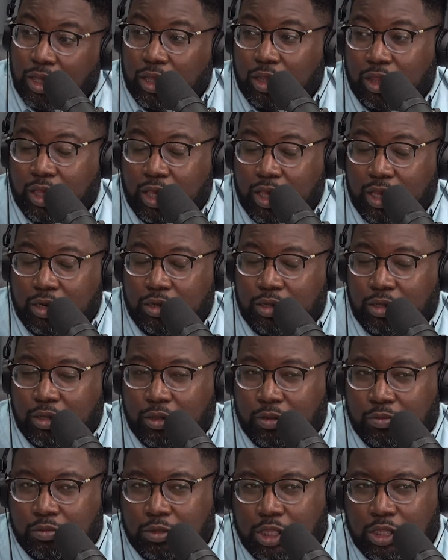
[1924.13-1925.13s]
Then
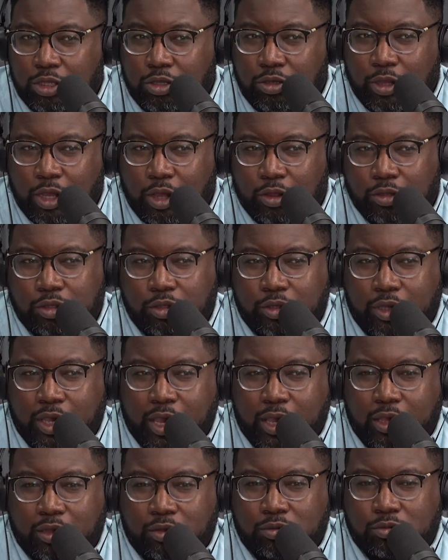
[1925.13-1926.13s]
you also
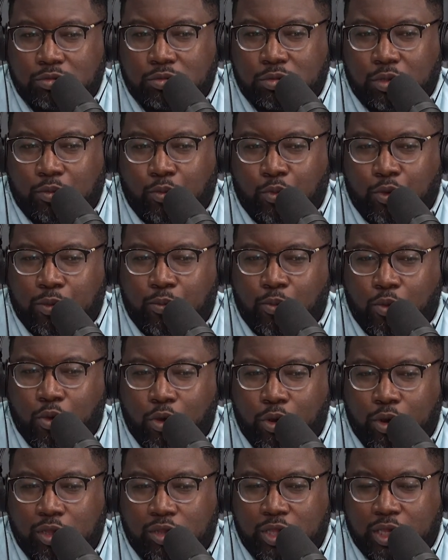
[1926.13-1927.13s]
got with
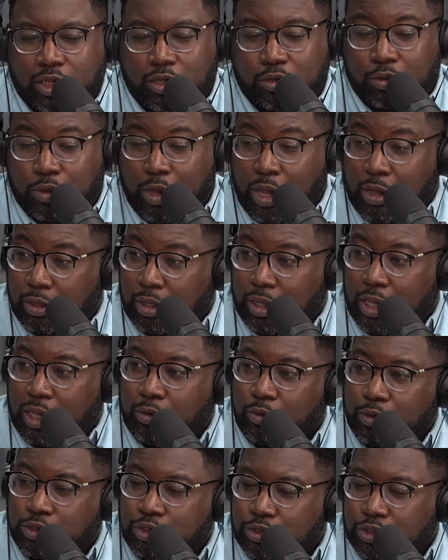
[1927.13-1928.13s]
more kind of
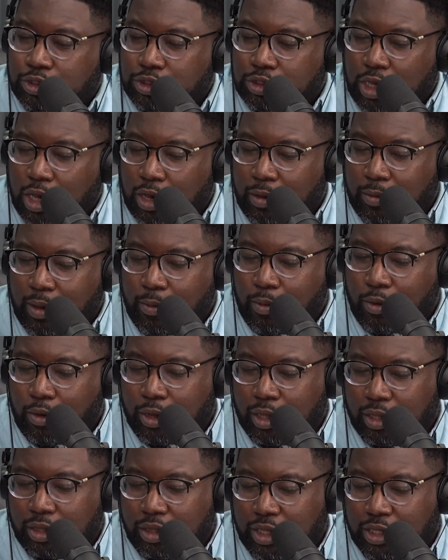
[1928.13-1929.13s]
what you were just talking about, more
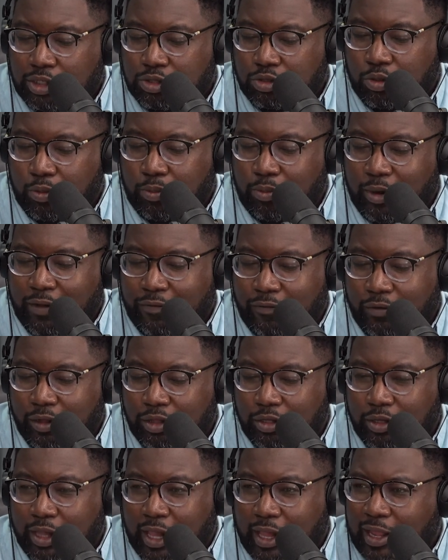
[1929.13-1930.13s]
in sexual preference,
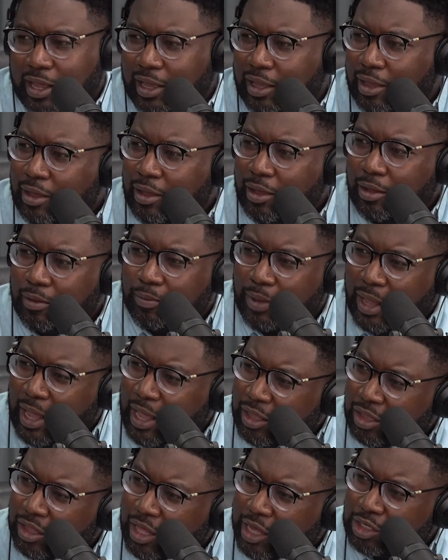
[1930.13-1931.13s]
you got like
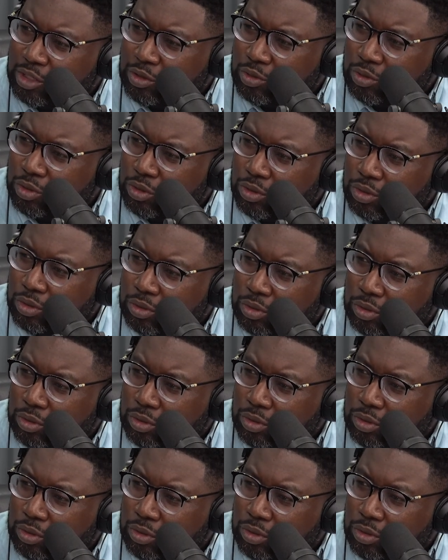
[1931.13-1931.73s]
pansexual.